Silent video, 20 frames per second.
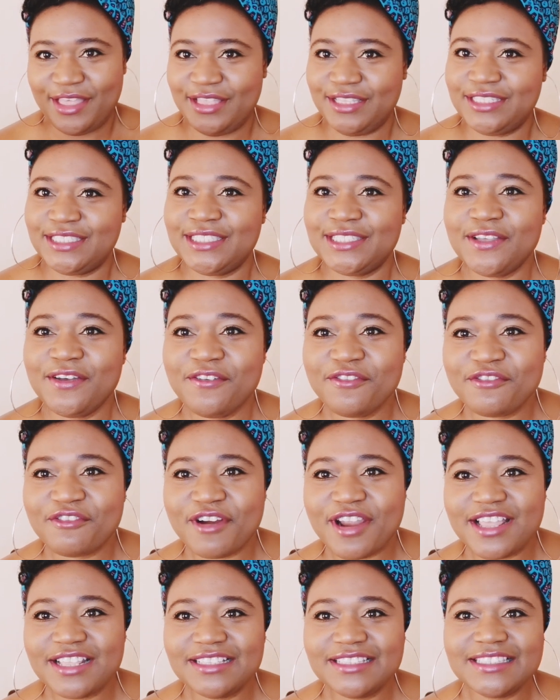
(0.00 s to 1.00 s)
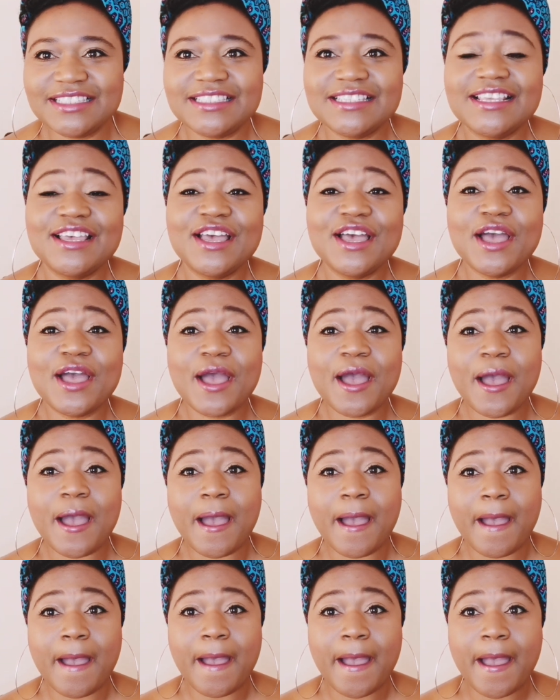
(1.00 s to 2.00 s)
So friends,
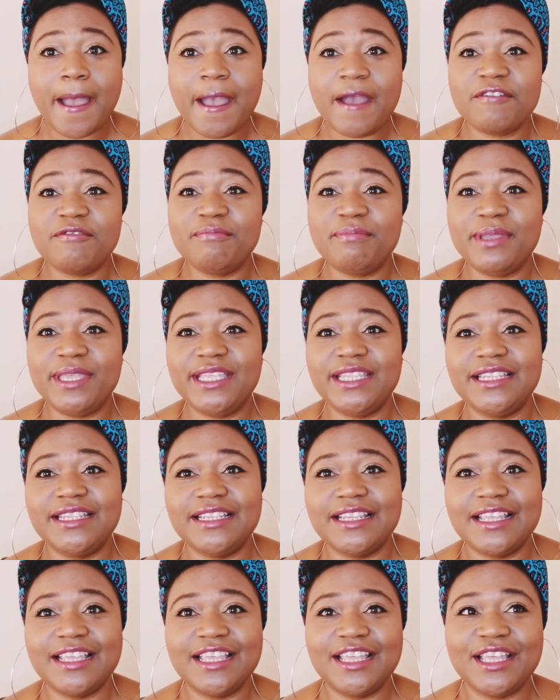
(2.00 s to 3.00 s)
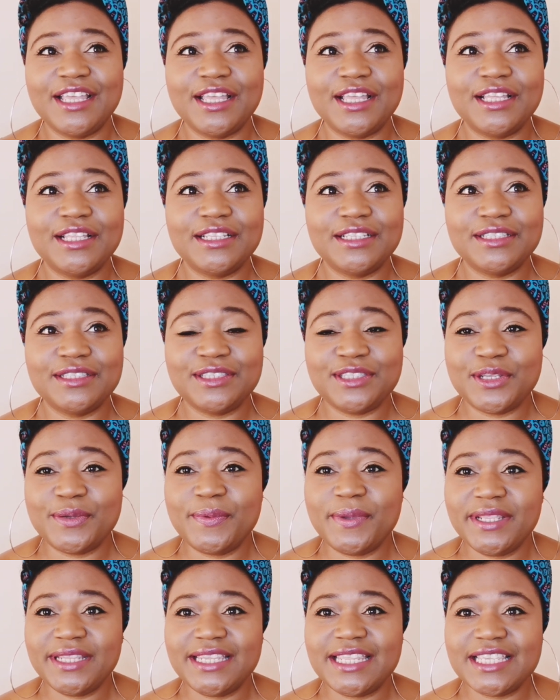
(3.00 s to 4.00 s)
I have been
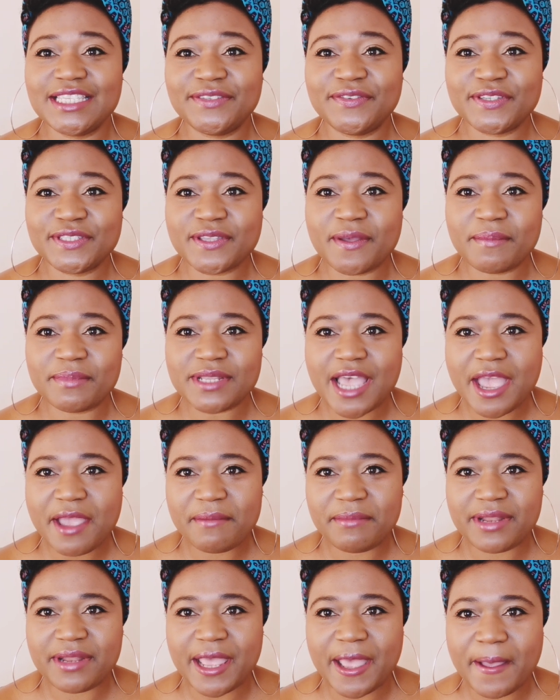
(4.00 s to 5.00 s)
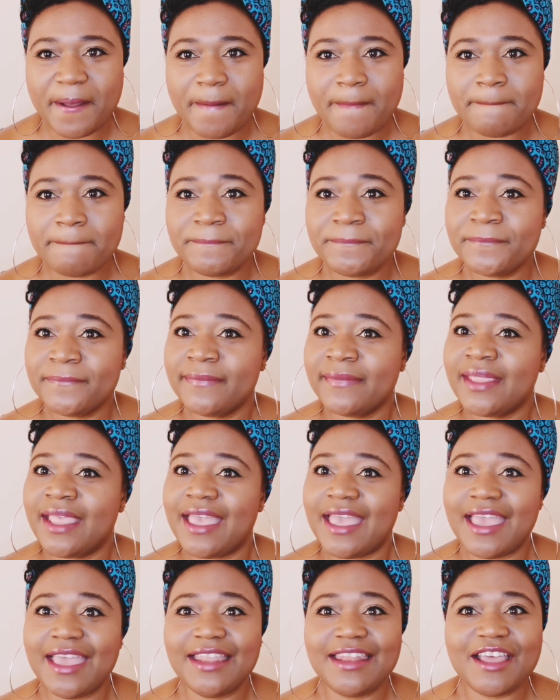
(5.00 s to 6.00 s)
doing this for some time now,
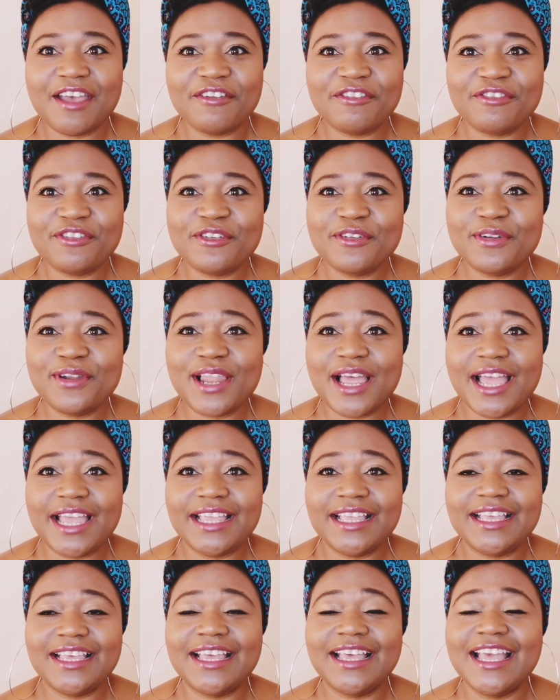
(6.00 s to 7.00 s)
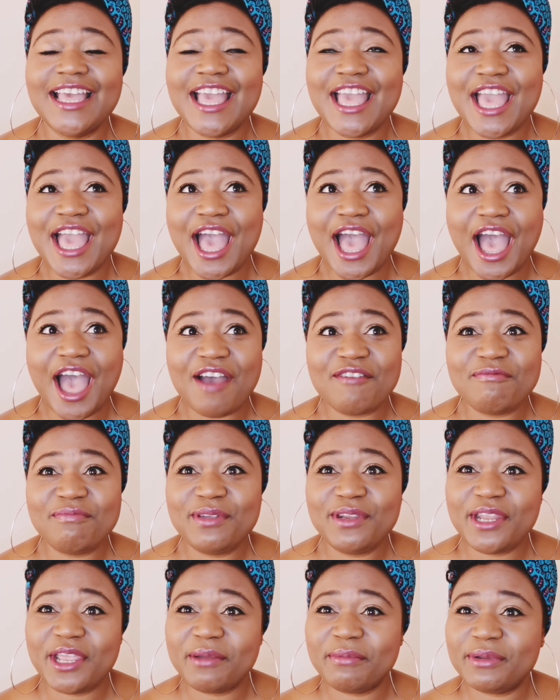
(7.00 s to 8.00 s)
and I feel like I've
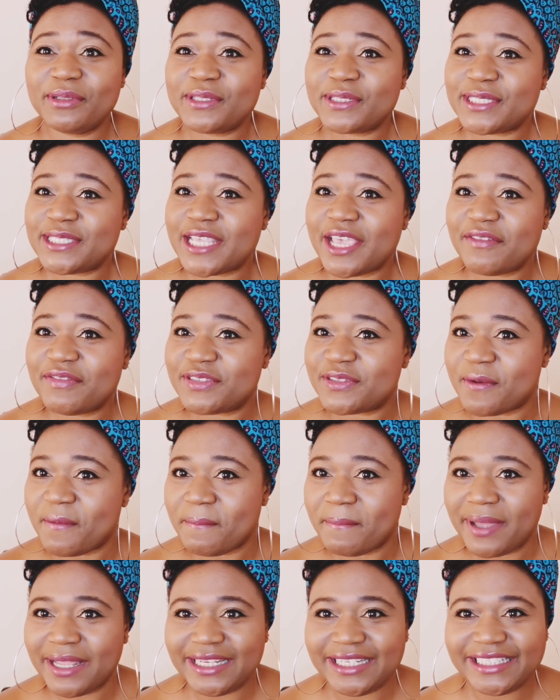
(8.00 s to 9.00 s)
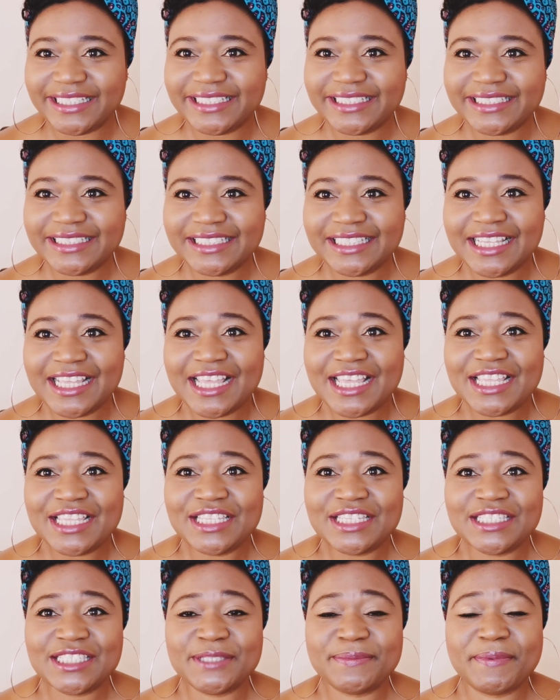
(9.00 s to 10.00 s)
been able to save some money,
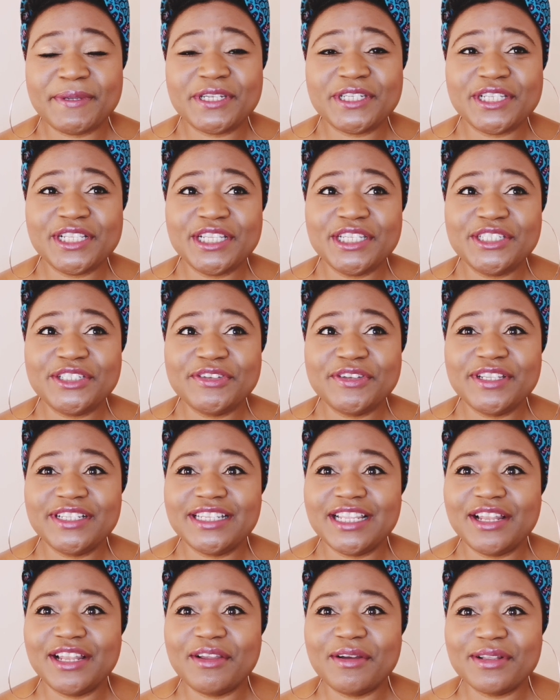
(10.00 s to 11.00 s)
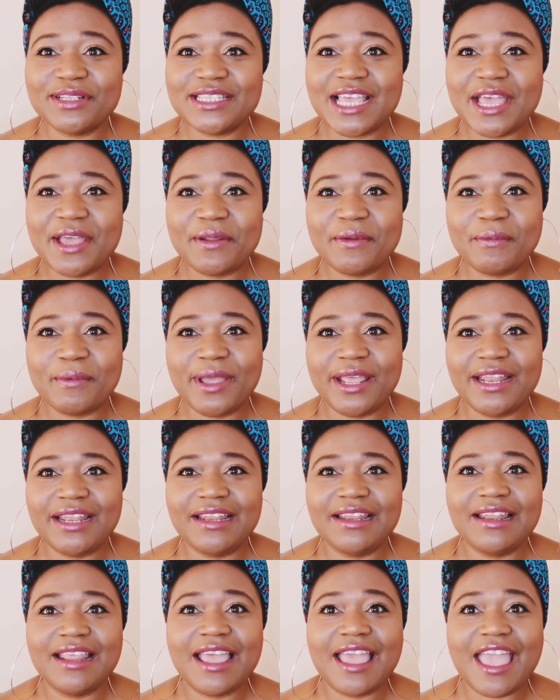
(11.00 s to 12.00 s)
especially during the lockdown
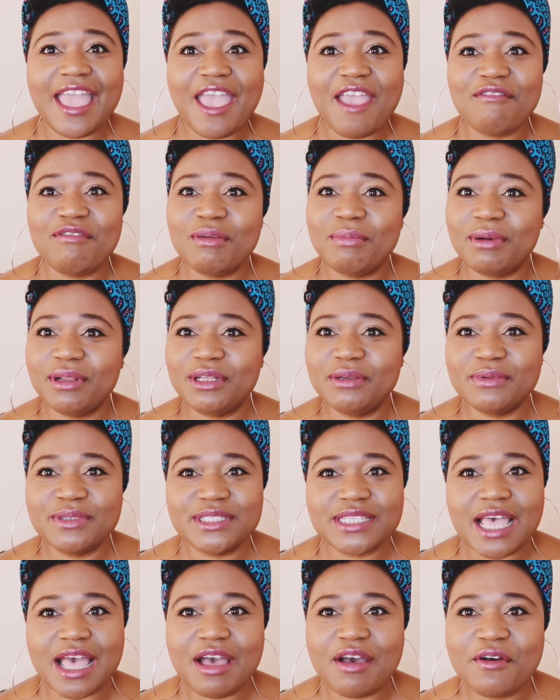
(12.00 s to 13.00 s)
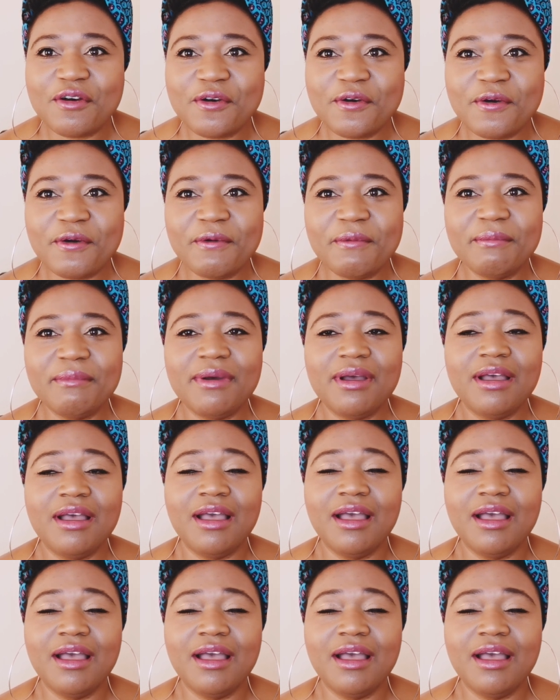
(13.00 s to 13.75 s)
when everybody was at home